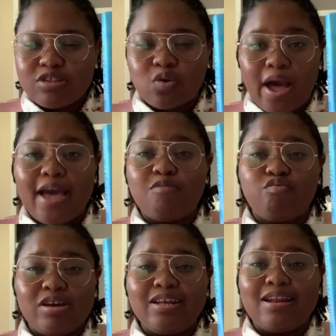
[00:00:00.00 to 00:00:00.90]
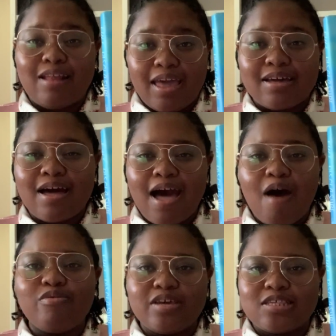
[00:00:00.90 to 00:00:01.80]
So I really like how
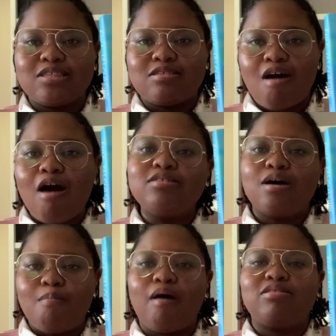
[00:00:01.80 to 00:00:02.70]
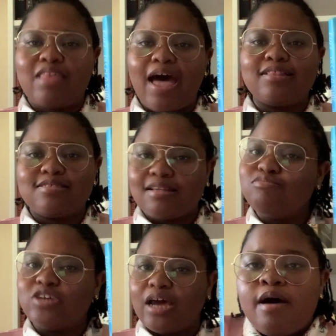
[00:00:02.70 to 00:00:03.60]
this talked about that
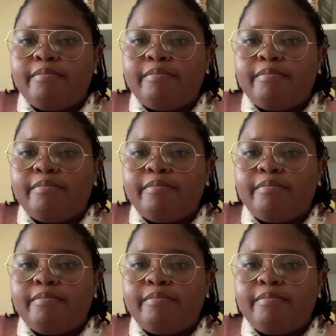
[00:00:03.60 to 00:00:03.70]
subject.